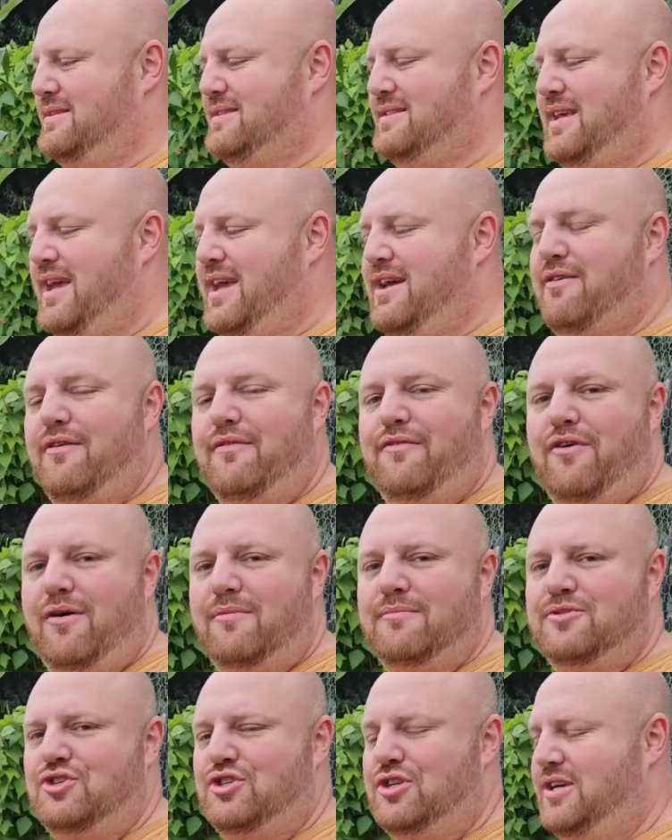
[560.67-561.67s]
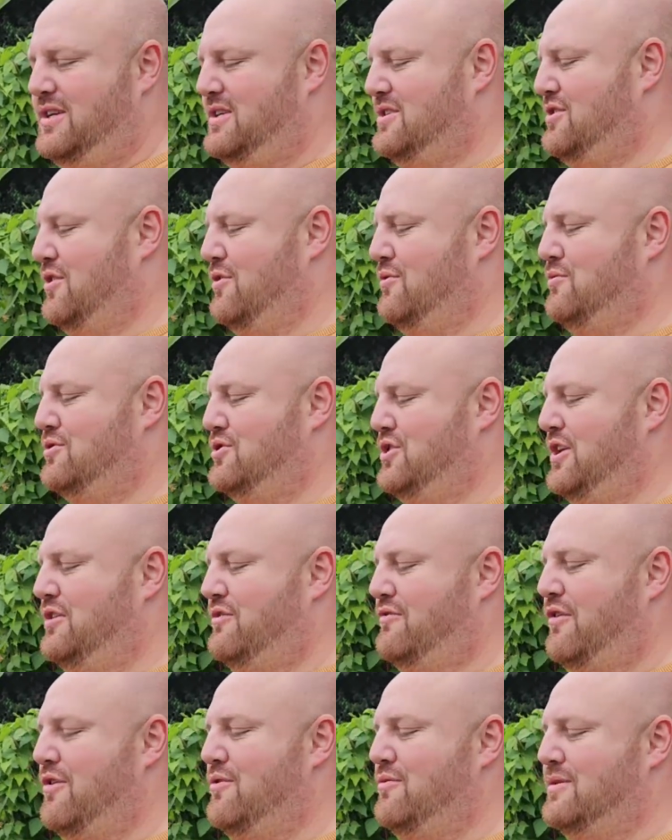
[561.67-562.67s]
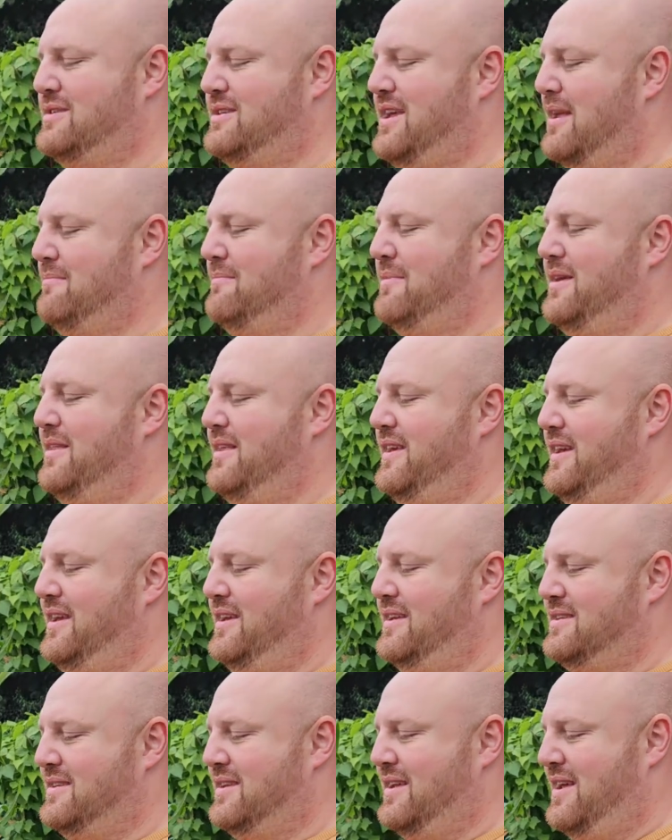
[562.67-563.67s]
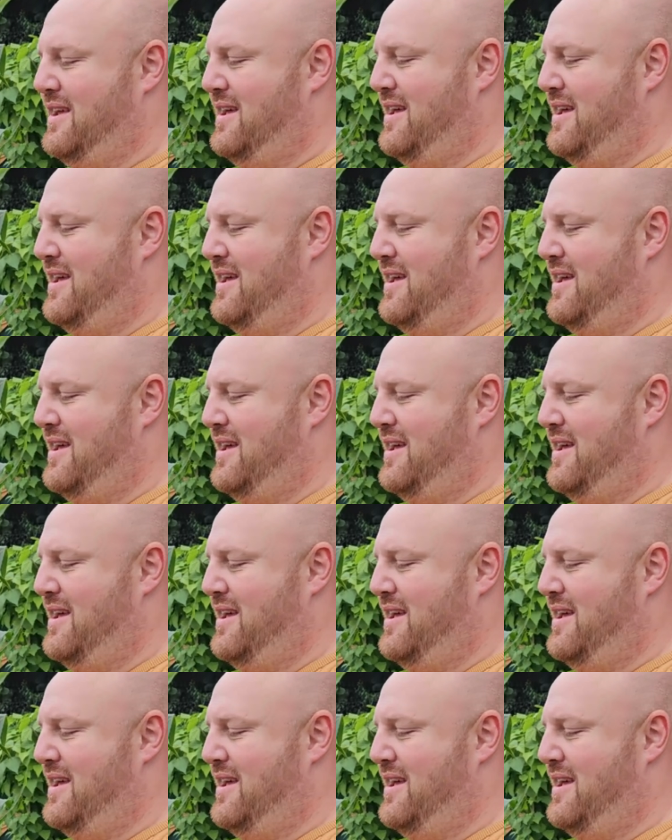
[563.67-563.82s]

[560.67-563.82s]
Sarah from She Sows She Grows sent me these